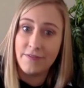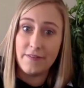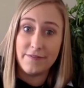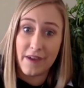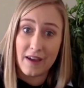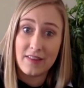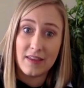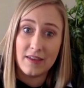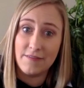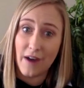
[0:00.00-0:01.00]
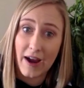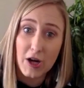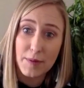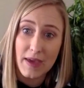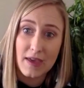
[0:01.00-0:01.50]
affect the
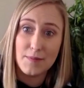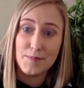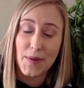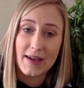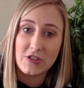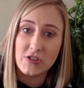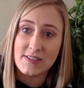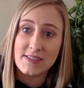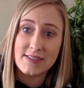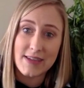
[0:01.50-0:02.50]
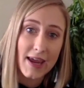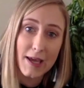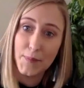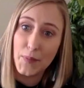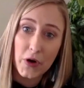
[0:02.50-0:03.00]
environment by just
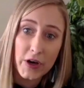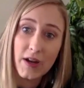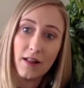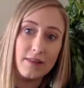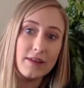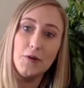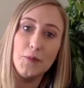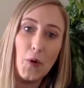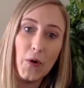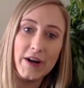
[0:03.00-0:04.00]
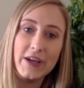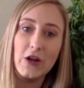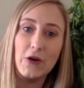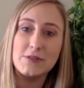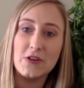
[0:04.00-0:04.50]
staying put a little more,
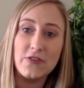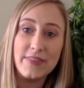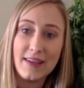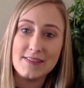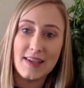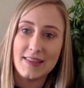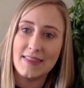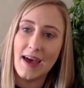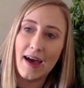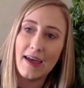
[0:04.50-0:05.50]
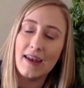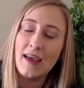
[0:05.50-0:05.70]
certain things like that.